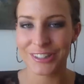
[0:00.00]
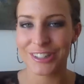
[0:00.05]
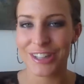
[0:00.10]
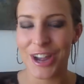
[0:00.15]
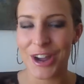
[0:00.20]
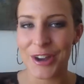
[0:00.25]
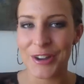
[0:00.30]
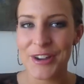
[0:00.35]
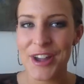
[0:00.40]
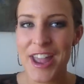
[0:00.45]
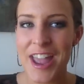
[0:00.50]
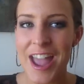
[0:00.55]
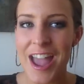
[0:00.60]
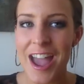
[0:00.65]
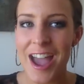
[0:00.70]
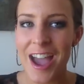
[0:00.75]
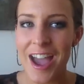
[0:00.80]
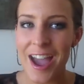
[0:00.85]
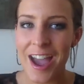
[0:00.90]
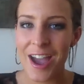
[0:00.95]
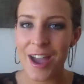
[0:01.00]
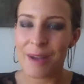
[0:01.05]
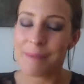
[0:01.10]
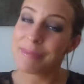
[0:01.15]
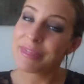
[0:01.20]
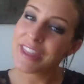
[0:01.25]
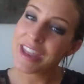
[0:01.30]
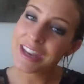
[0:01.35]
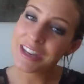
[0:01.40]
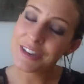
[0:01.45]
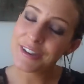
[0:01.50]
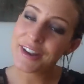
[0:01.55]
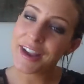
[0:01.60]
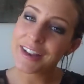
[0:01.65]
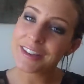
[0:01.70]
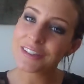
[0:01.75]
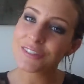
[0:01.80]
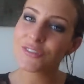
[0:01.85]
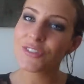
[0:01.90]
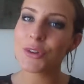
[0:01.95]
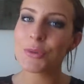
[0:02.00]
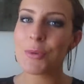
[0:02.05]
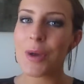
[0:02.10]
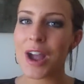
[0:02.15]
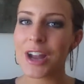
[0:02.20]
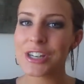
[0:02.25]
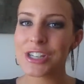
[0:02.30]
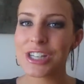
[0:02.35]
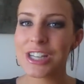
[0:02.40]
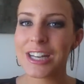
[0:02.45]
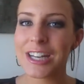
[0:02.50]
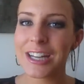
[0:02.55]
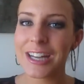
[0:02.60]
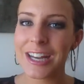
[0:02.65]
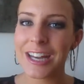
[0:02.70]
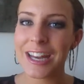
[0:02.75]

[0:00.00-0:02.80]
So thank you guys for watching,